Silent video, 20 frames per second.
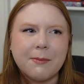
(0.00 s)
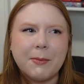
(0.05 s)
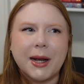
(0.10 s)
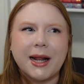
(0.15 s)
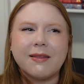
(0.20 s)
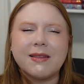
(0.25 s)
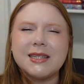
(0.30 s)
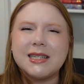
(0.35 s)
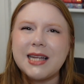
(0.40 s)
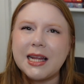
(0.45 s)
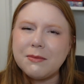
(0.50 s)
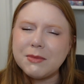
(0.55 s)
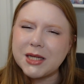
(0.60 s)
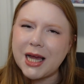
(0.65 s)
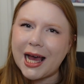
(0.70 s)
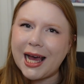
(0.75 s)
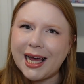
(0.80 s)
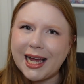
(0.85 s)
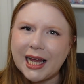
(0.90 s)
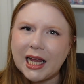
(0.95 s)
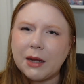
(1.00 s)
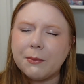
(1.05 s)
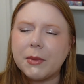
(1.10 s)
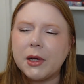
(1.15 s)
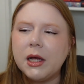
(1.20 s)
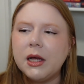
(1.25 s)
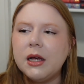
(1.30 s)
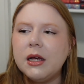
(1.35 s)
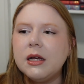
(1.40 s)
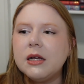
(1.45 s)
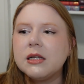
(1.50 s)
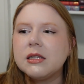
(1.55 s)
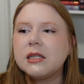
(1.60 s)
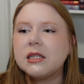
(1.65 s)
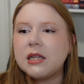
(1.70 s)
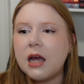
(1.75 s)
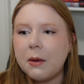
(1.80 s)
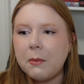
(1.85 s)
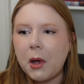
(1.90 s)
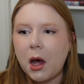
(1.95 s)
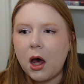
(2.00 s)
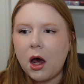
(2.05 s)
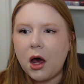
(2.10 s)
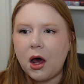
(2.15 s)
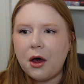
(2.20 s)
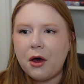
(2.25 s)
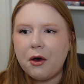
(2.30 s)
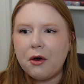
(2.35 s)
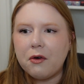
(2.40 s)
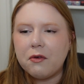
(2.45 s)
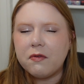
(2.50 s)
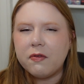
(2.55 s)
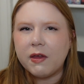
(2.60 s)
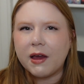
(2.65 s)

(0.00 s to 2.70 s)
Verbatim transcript: But at the same time, some of